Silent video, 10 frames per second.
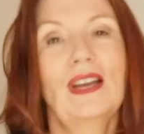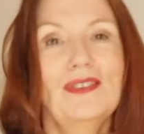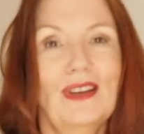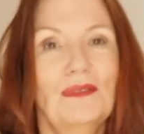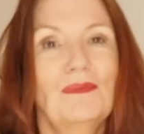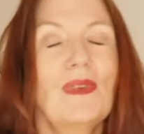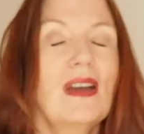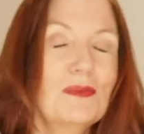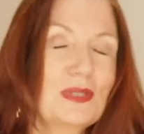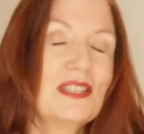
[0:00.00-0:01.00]
No,
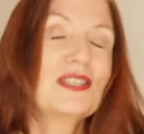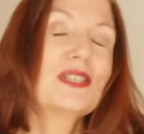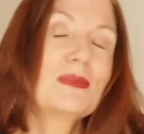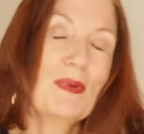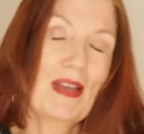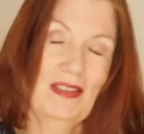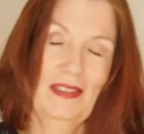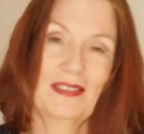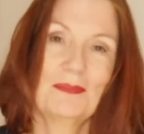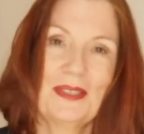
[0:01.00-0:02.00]
I was
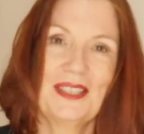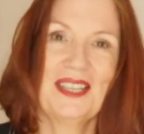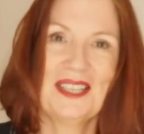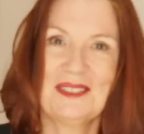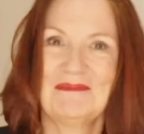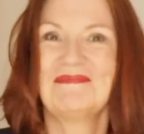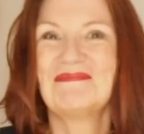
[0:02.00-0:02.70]
inspired by her.